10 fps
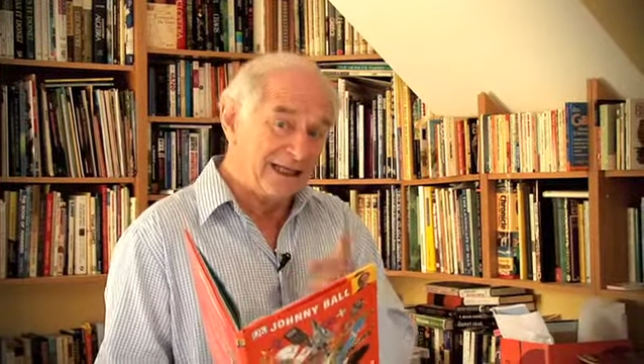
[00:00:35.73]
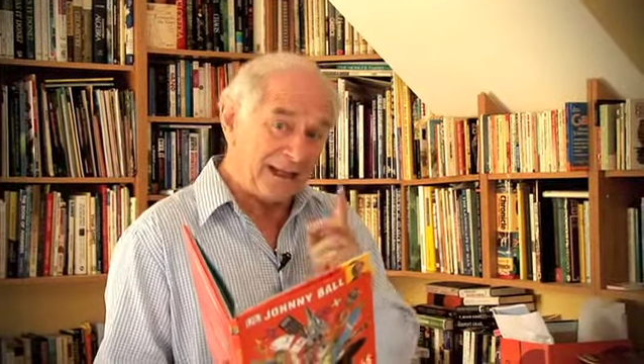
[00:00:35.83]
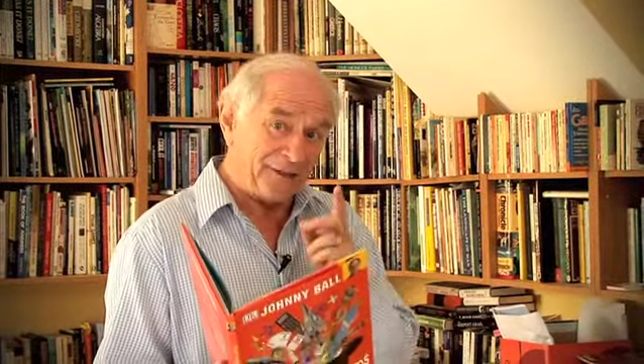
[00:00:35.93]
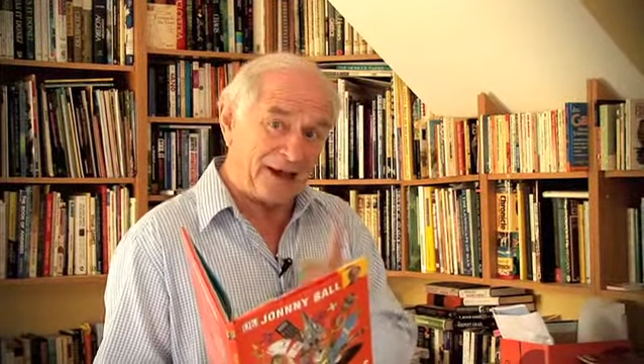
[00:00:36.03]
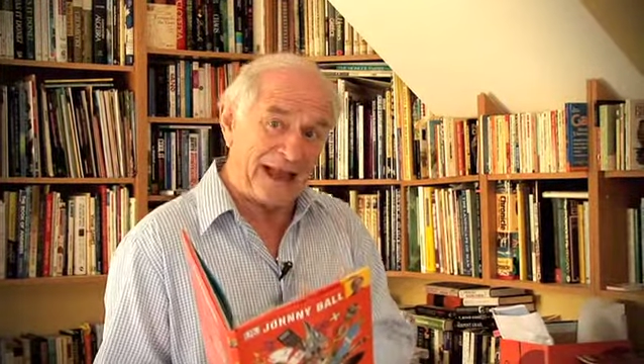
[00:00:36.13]
Now,
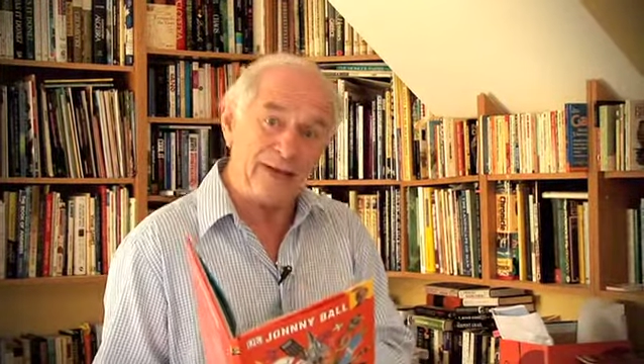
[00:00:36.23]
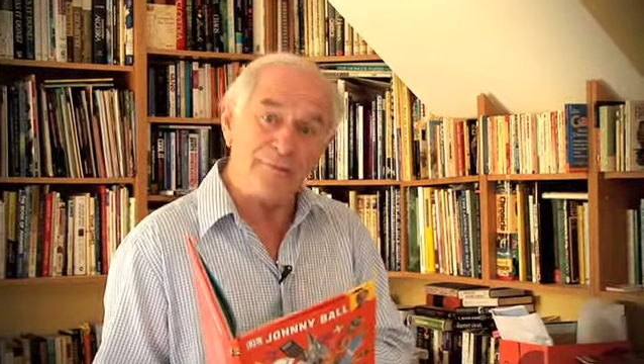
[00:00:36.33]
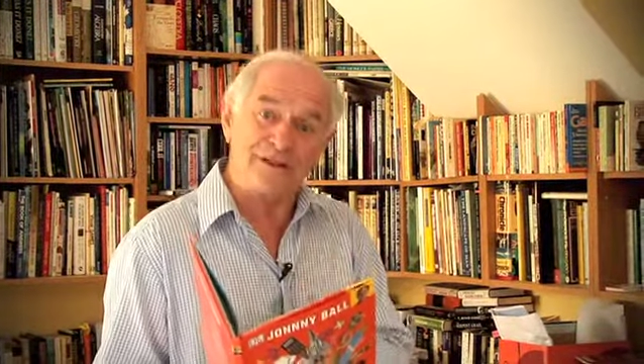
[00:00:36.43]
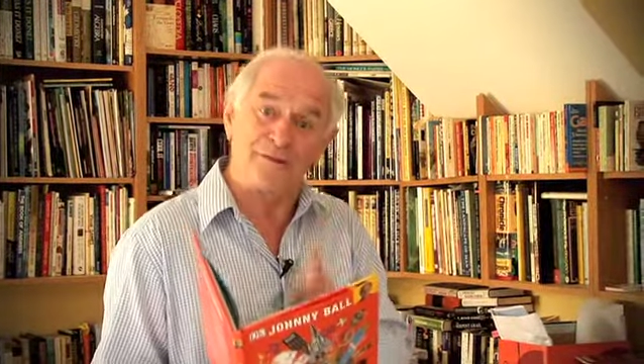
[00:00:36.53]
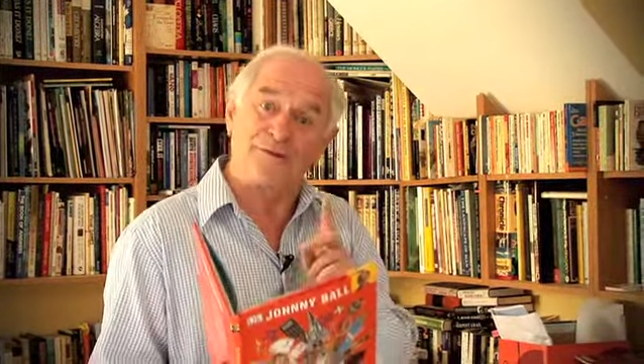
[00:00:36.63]
the
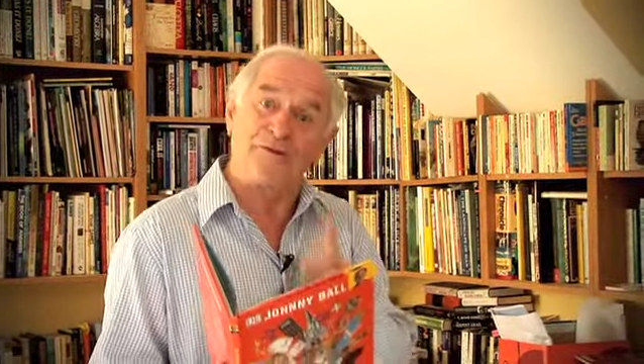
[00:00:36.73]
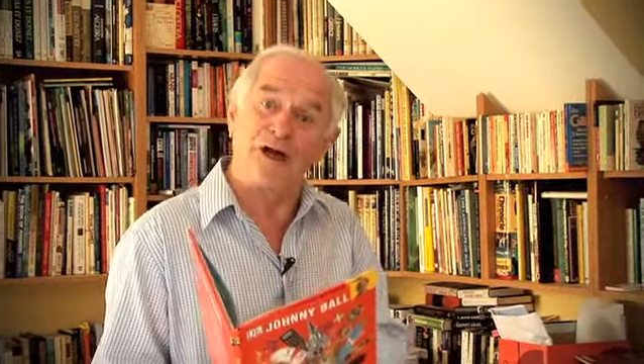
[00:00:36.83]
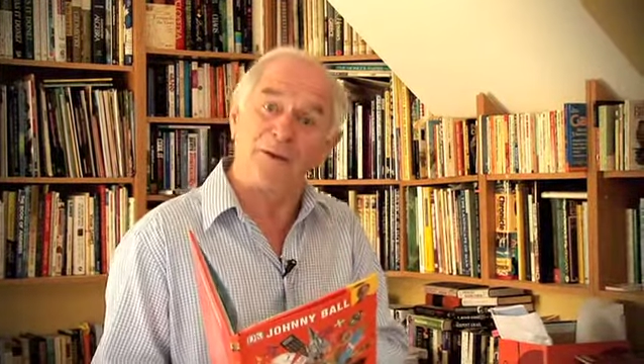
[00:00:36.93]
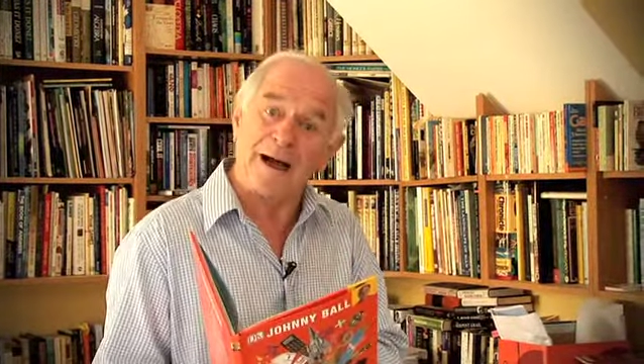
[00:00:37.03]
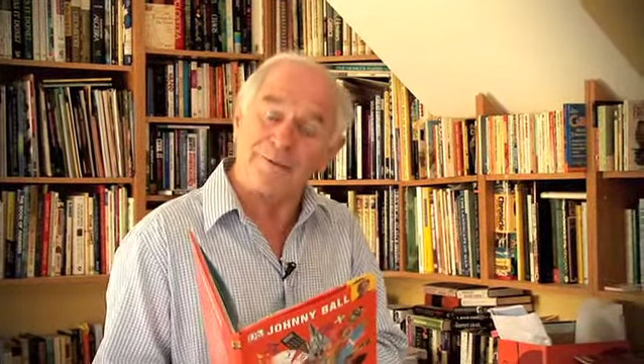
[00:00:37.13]
language he was
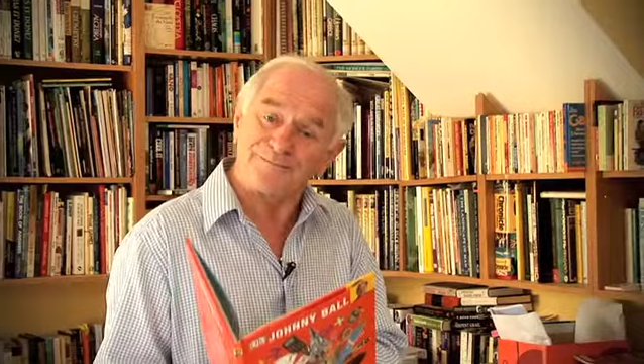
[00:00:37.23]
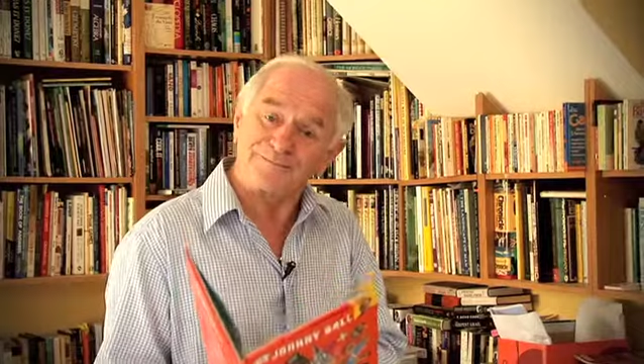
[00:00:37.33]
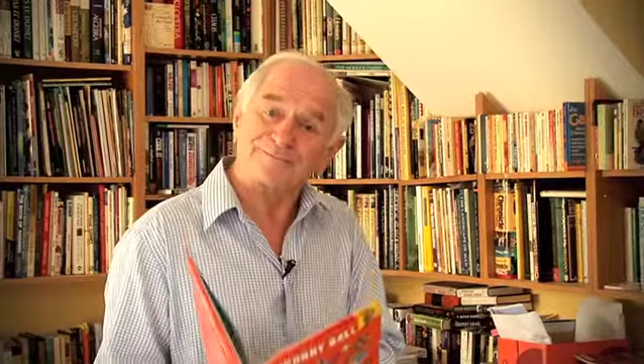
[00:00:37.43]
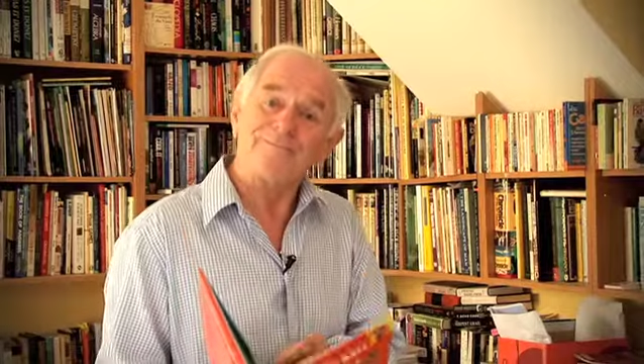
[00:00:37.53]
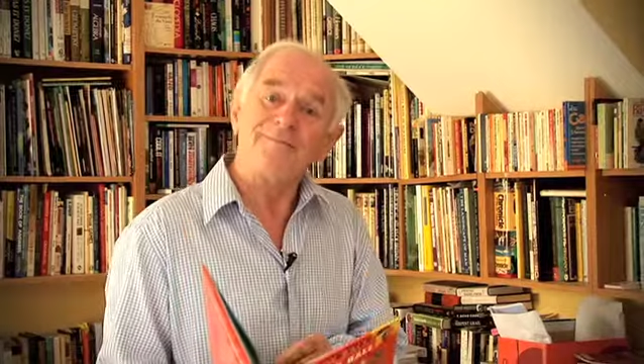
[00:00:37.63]
talking about
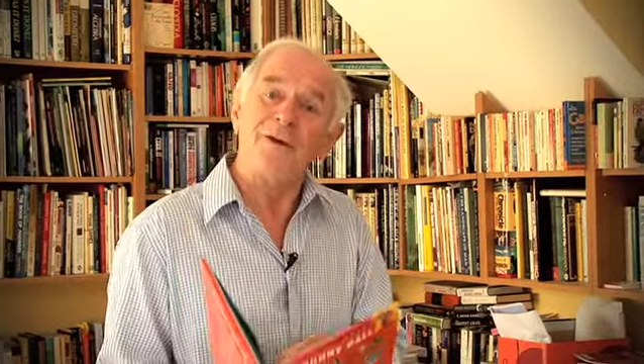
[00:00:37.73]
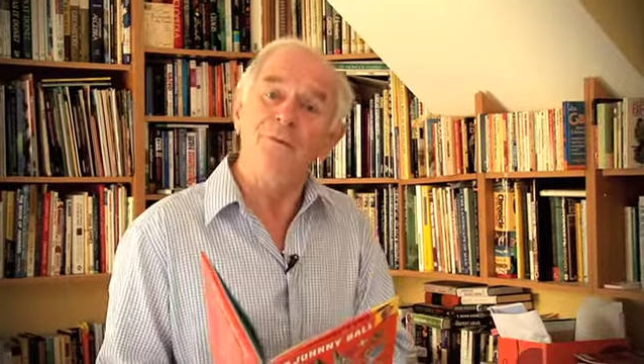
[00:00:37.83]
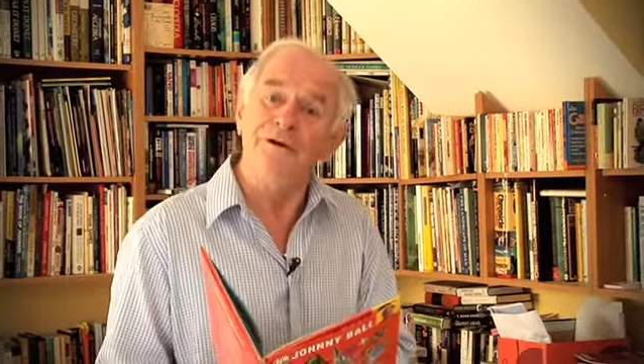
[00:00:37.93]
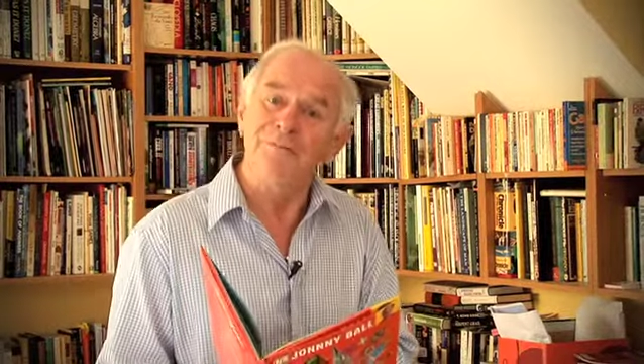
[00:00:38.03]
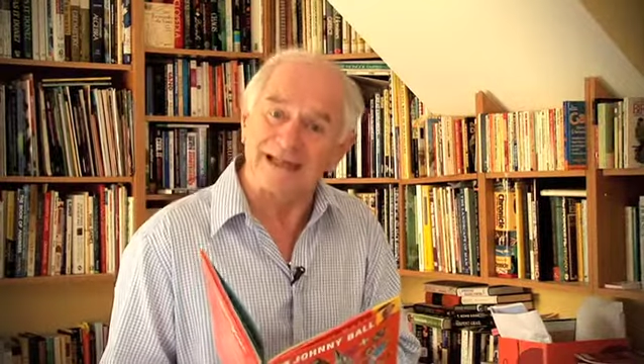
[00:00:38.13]

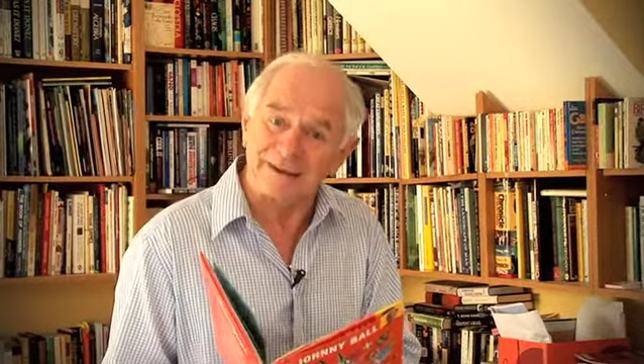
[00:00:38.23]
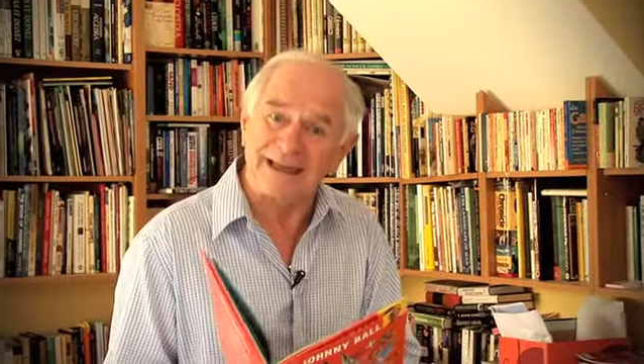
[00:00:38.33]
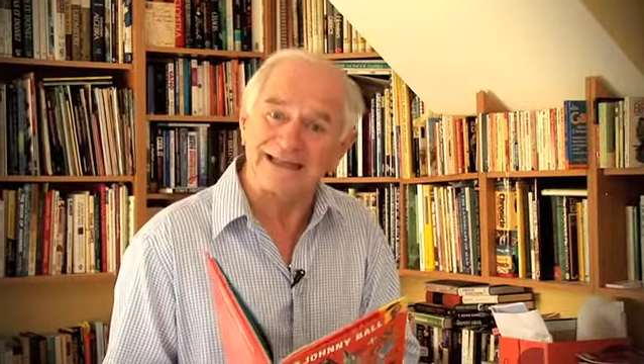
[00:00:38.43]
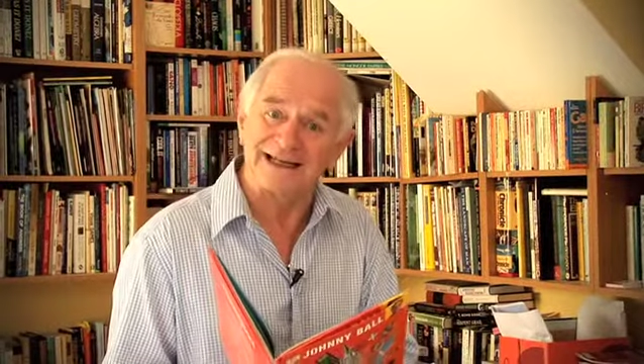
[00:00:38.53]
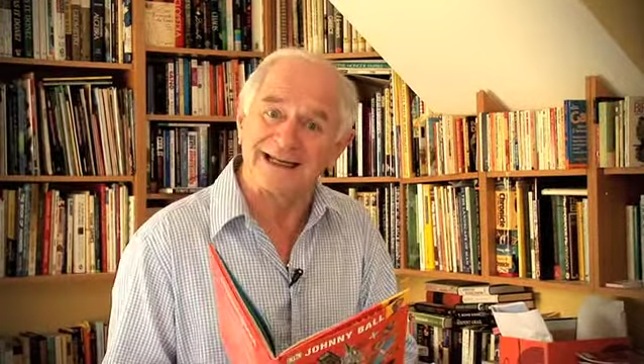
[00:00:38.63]
was
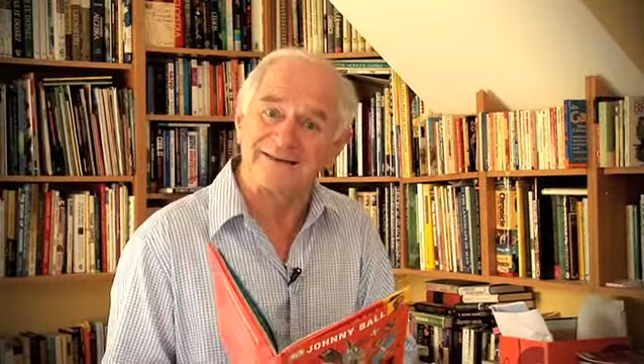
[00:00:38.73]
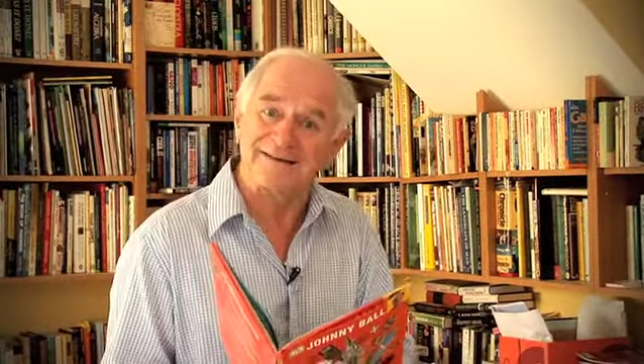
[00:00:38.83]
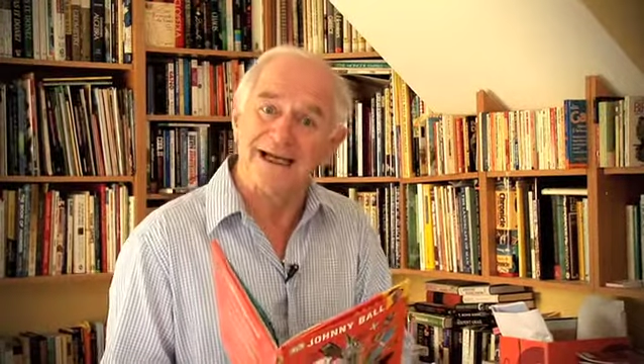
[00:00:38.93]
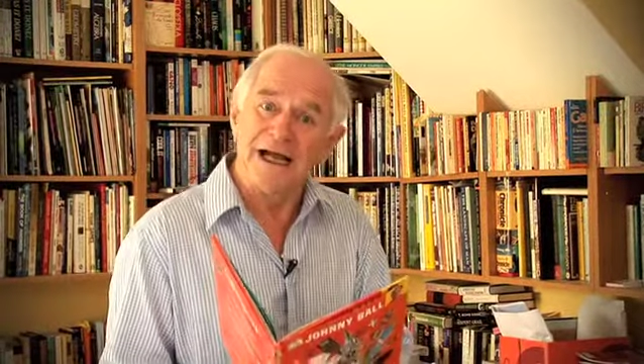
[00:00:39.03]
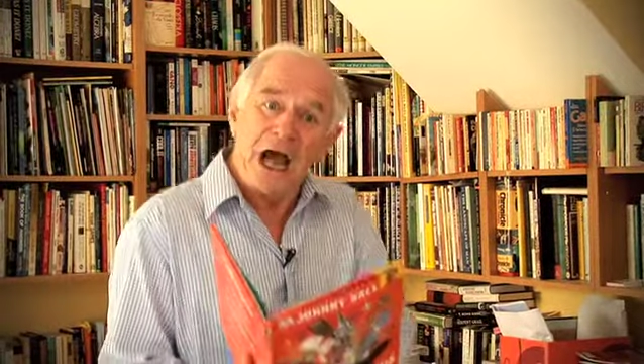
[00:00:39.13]
mathematics.